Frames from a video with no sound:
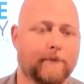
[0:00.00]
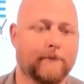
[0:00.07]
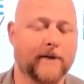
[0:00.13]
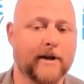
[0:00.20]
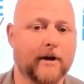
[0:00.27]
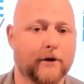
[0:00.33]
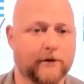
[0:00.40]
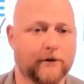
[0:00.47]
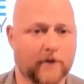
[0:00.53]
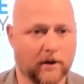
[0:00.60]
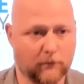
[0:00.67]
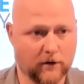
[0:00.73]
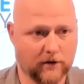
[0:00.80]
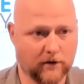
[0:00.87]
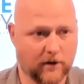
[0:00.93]
Then those
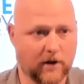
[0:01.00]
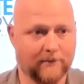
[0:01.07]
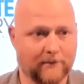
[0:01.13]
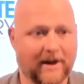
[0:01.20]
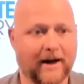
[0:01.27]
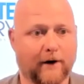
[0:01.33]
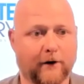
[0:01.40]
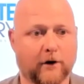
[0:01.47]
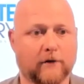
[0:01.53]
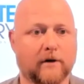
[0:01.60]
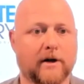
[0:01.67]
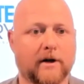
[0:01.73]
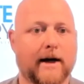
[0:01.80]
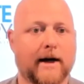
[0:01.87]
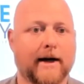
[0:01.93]
numbers come down
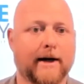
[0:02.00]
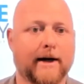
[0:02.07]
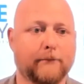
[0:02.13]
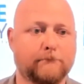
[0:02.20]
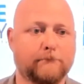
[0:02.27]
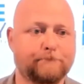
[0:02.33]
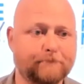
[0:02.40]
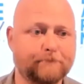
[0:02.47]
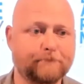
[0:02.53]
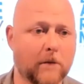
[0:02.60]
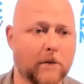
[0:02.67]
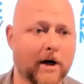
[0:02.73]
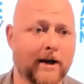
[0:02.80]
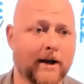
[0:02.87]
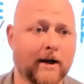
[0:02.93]
over time.
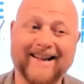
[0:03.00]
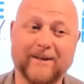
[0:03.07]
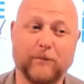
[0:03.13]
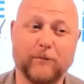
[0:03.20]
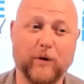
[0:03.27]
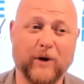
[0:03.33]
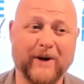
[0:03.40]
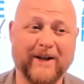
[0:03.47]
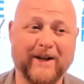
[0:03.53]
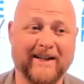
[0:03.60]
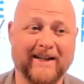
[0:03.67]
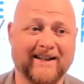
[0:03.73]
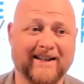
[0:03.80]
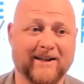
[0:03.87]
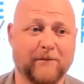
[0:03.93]
But it's
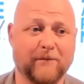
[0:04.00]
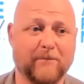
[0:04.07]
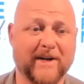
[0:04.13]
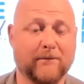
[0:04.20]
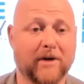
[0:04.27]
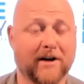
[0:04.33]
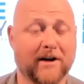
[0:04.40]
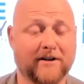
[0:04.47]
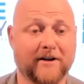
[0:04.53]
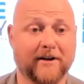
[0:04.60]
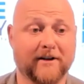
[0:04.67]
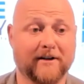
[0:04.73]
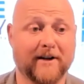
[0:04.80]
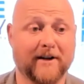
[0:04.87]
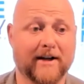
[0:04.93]
a big budget.
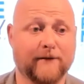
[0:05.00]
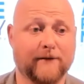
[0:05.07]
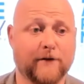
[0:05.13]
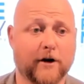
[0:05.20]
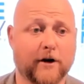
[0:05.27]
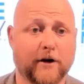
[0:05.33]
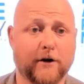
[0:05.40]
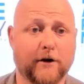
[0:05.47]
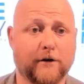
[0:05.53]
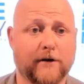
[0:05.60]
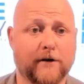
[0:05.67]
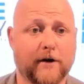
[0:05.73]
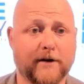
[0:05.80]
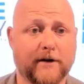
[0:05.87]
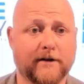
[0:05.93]
Like if you're going to do
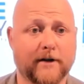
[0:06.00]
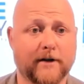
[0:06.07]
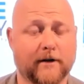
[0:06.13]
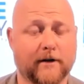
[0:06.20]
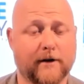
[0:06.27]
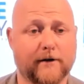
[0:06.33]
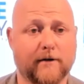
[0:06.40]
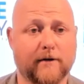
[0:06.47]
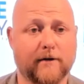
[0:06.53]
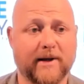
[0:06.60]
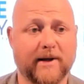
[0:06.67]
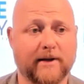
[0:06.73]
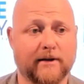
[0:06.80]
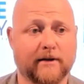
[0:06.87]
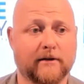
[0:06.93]
3,600
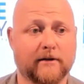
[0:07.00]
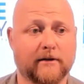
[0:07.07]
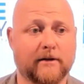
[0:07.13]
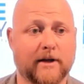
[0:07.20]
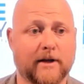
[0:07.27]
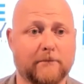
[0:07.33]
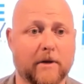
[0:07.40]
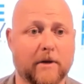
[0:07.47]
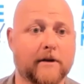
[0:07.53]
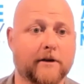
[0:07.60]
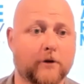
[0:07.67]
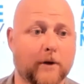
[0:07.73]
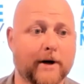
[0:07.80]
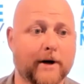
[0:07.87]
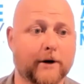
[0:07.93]
pieces in month
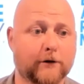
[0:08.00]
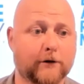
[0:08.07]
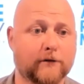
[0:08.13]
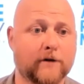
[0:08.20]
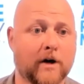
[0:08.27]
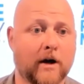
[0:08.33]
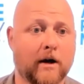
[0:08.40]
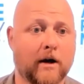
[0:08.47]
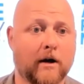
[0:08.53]
12,